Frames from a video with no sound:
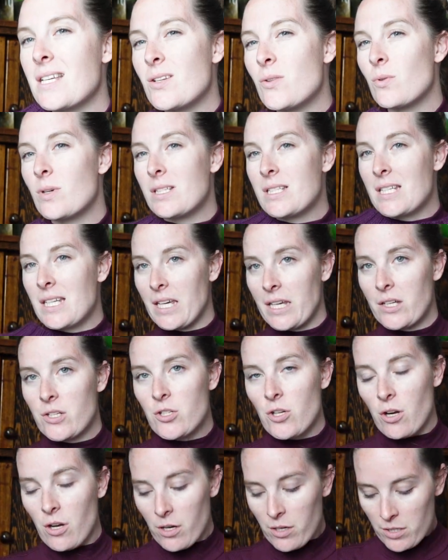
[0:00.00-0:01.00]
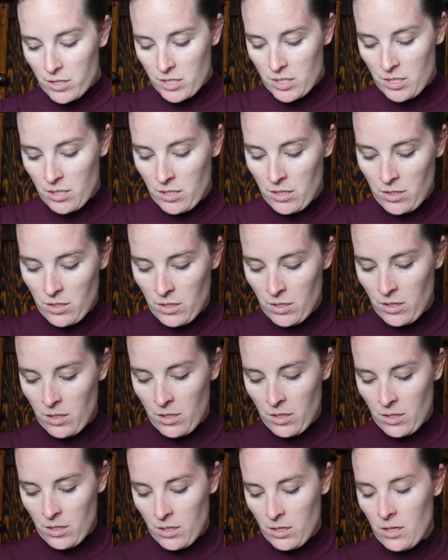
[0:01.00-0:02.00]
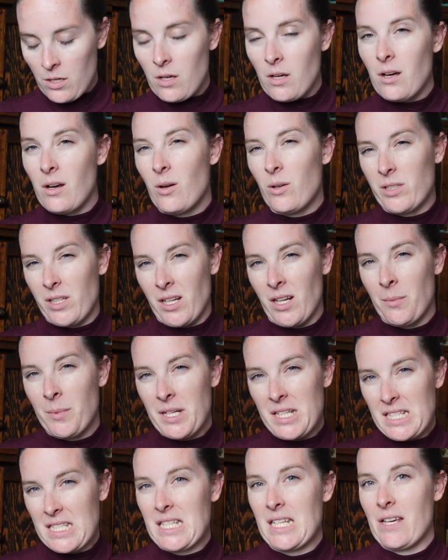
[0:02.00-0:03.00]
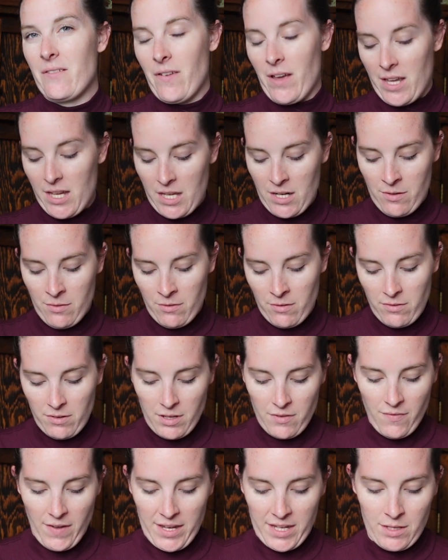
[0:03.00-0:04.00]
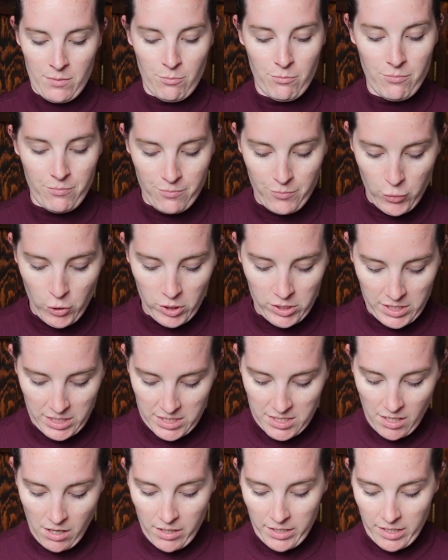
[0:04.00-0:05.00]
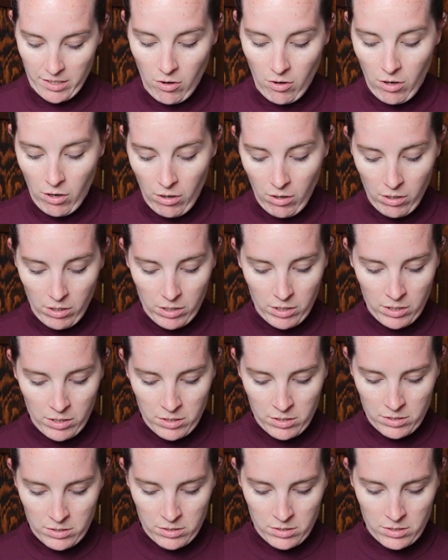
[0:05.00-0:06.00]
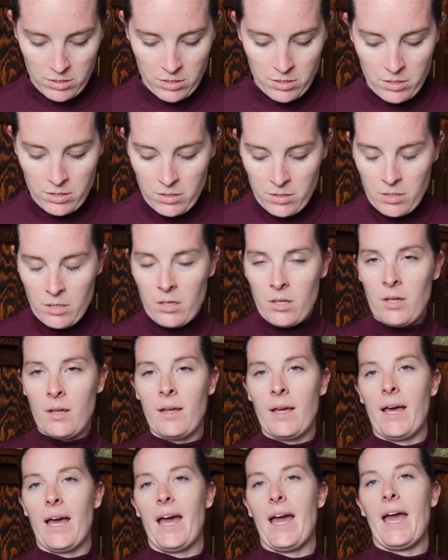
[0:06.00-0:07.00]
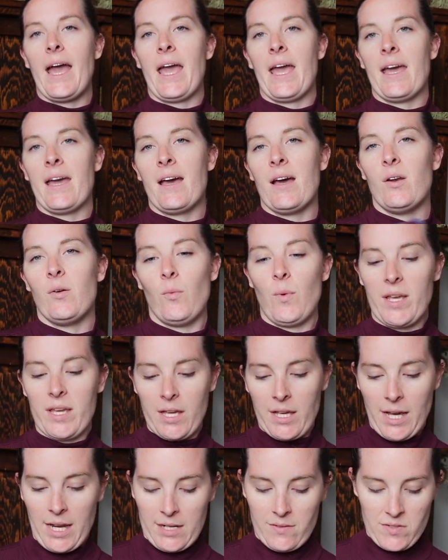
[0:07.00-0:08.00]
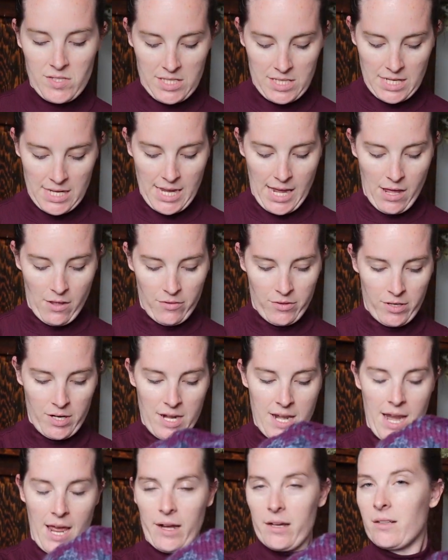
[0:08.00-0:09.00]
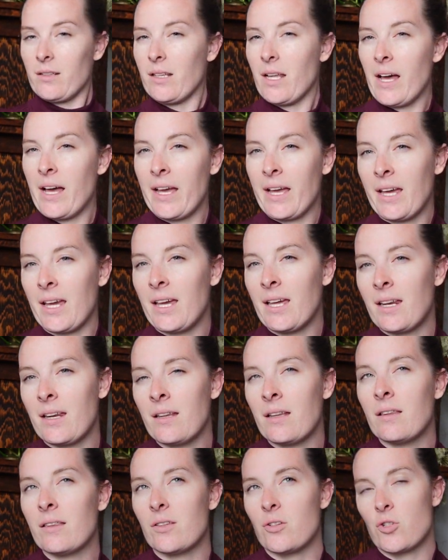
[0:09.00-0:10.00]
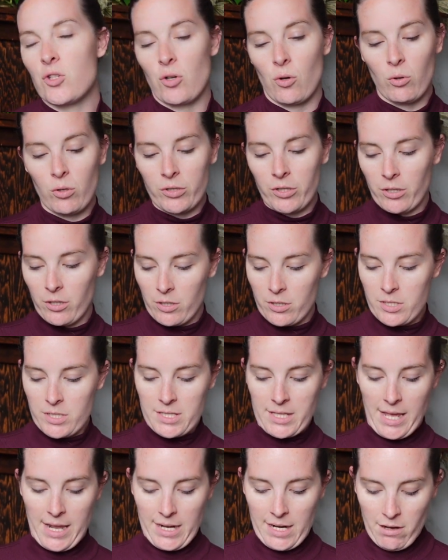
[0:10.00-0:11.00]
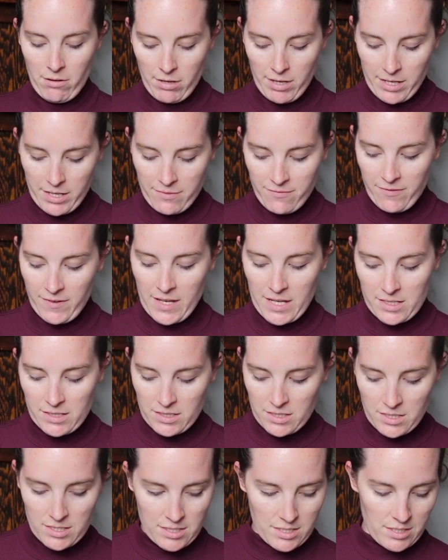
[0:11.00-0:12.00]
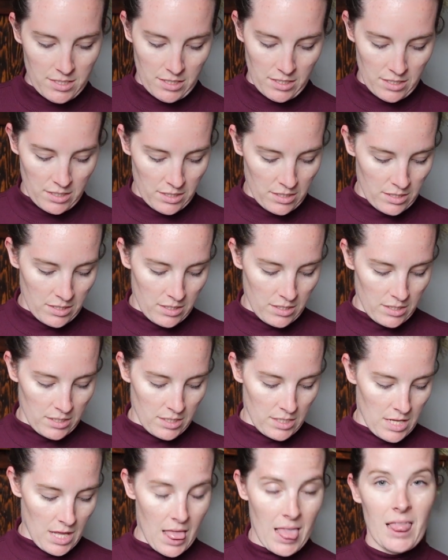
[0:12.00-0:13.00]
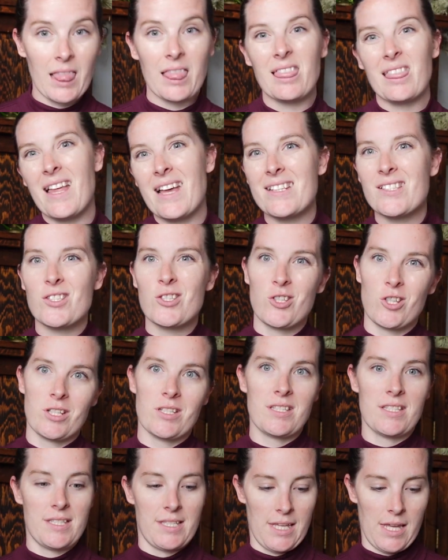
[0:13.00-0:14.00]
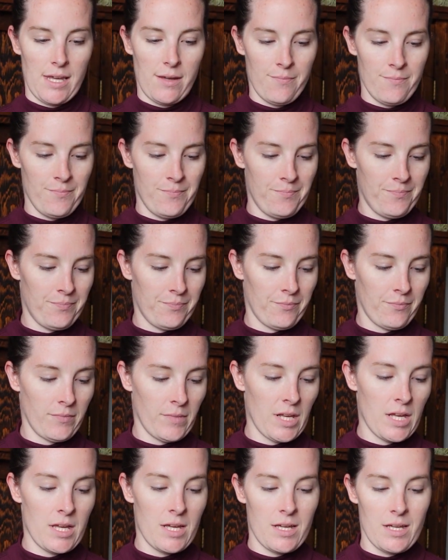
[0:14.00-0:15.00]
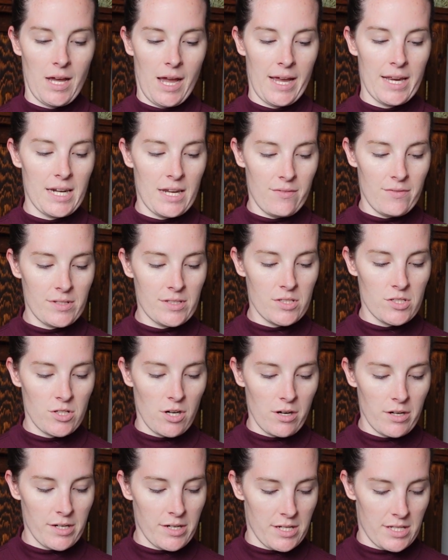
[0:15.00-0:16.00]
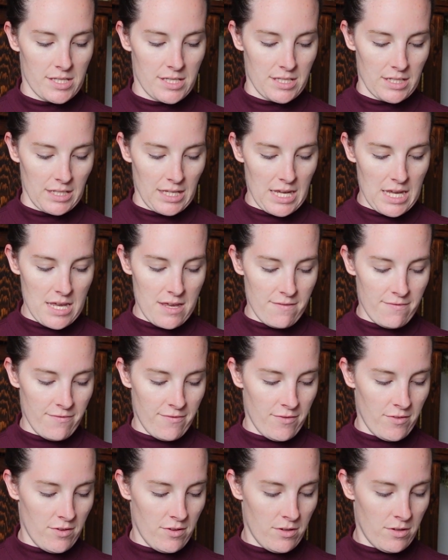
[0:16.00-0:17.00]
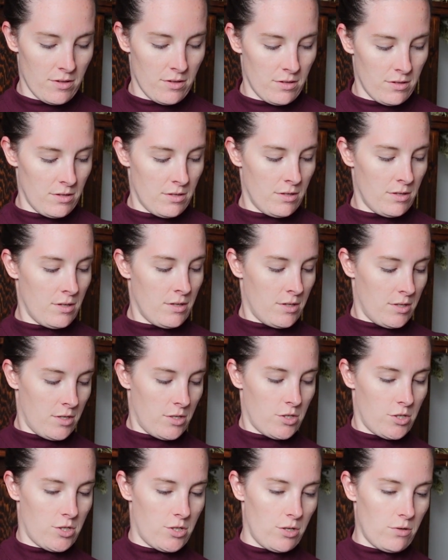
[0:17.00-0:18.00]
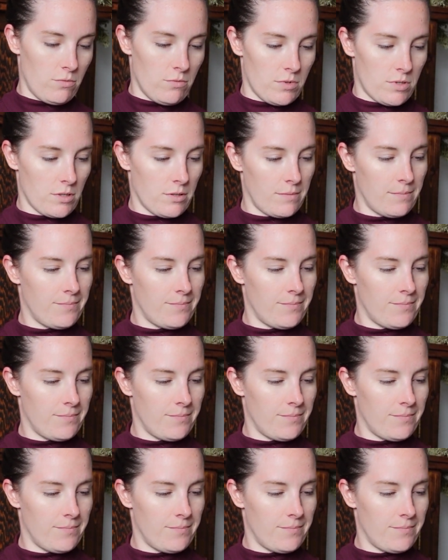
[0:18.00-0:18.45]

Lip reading: into a t-shirt. Hold on, I'm gonna see if I can put this on all. And we can kind of see how the neckline, the shoulders, that area fits. Let's just see. I'd even started a sleeve. Shoot.